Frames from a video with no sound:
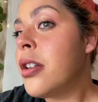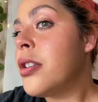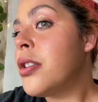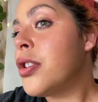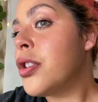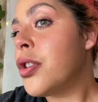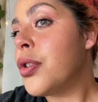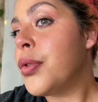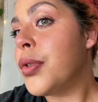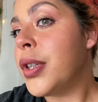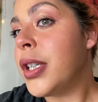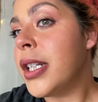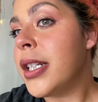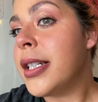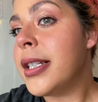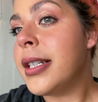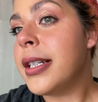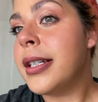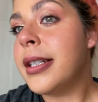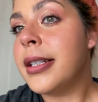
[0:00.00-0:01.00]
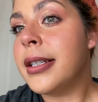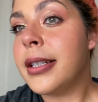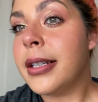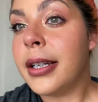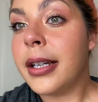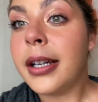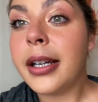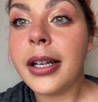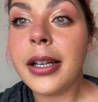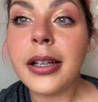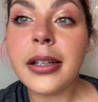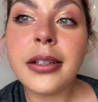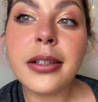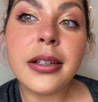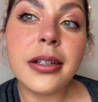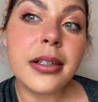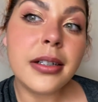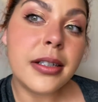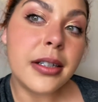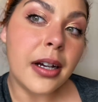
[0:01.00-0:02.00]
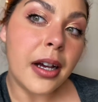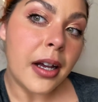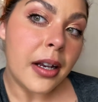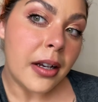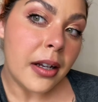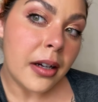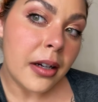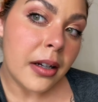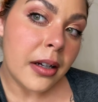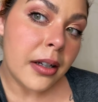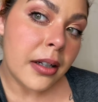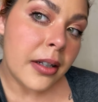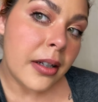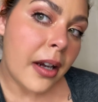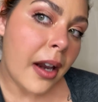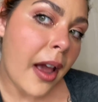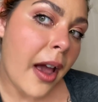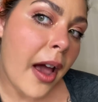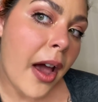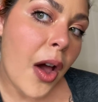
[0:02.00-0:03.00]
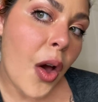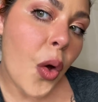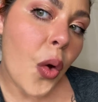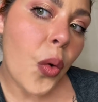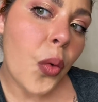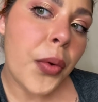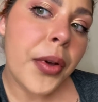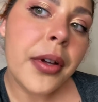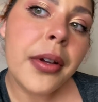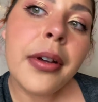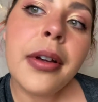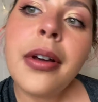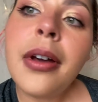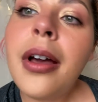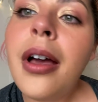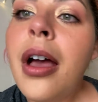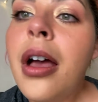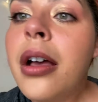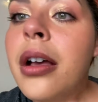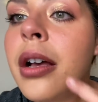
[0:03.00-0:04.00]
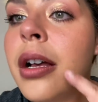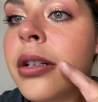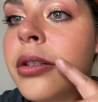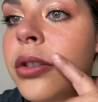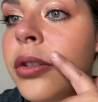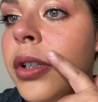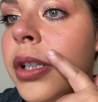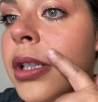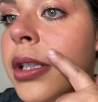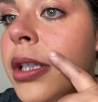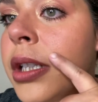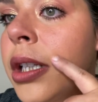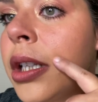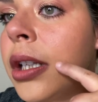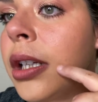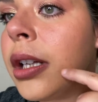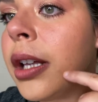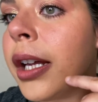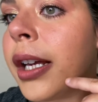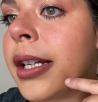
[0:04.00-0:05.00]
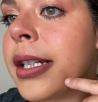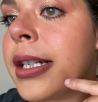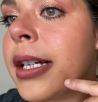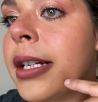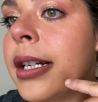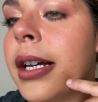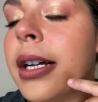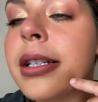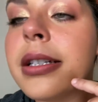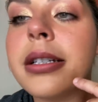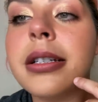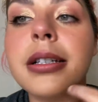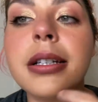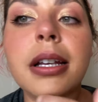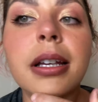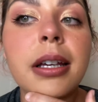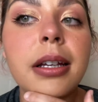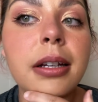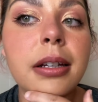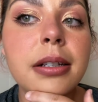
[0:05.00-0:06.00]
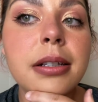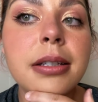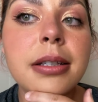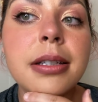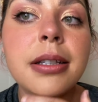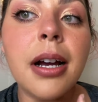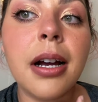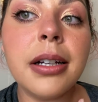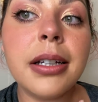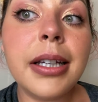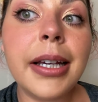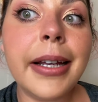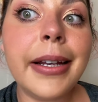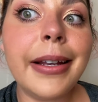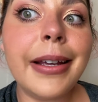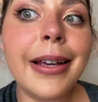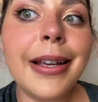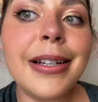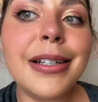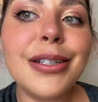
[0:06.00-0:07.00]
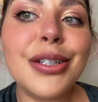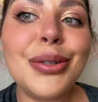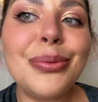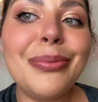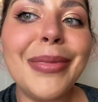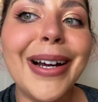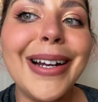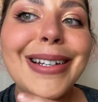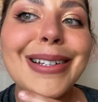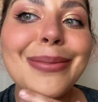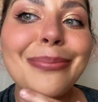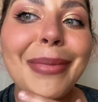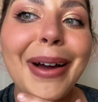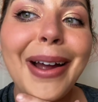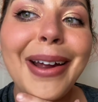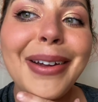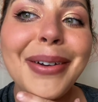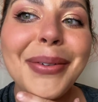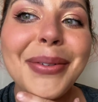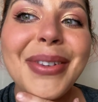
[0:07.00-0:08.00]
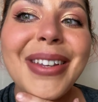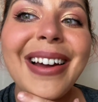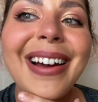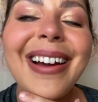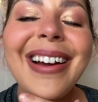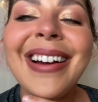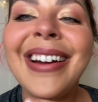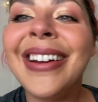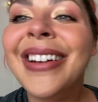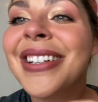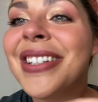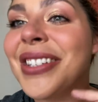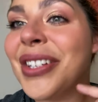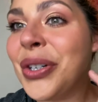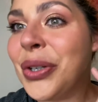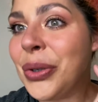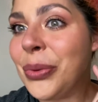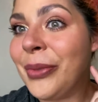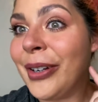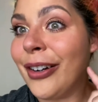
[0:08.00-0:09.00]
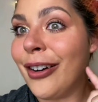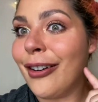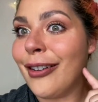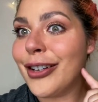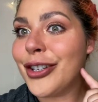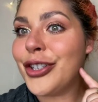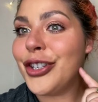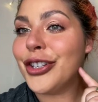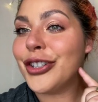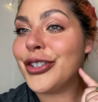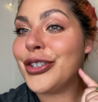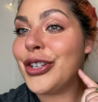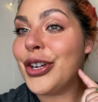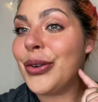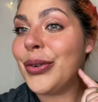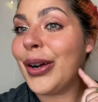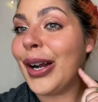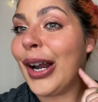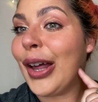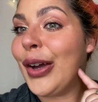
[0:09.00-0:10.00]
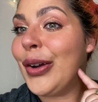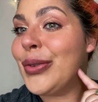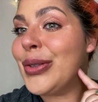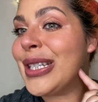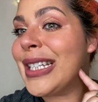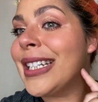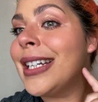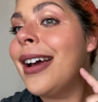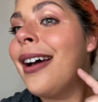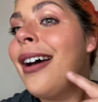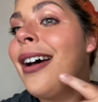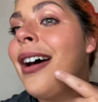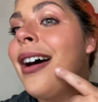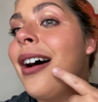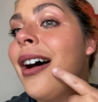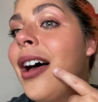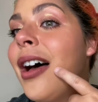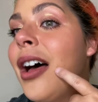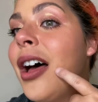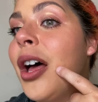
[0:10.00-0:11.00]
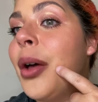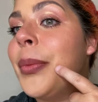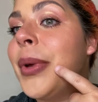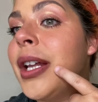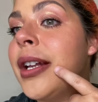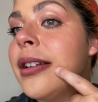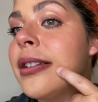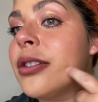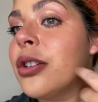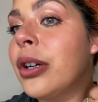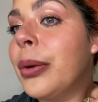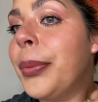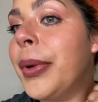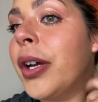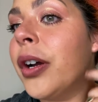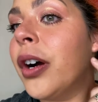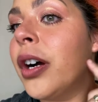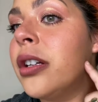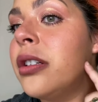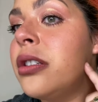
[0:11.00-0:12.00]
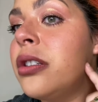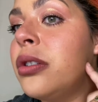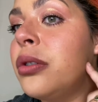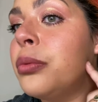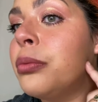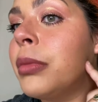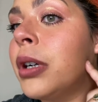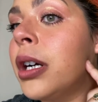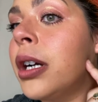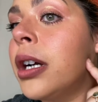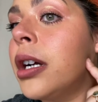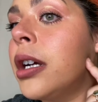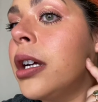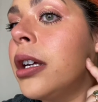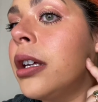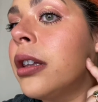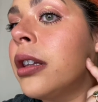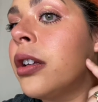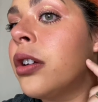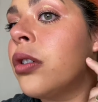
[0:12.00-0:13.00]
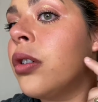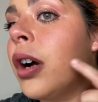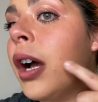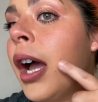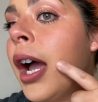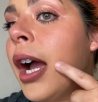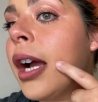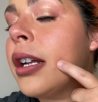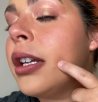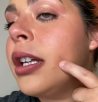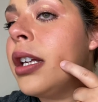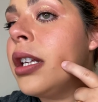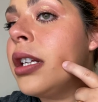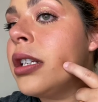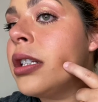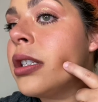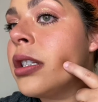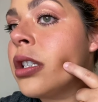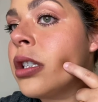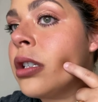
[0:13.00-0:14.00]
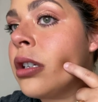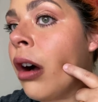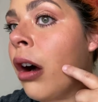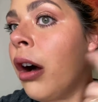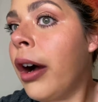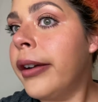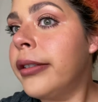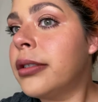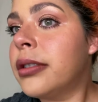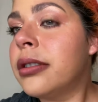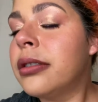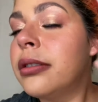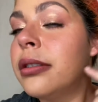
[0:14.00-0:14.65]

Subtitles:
So this is it done now. As you can see, like I said, it hasn't sunken into my smile lines. Oh my gosh, you're so close. It is gripping onto my little acne dot.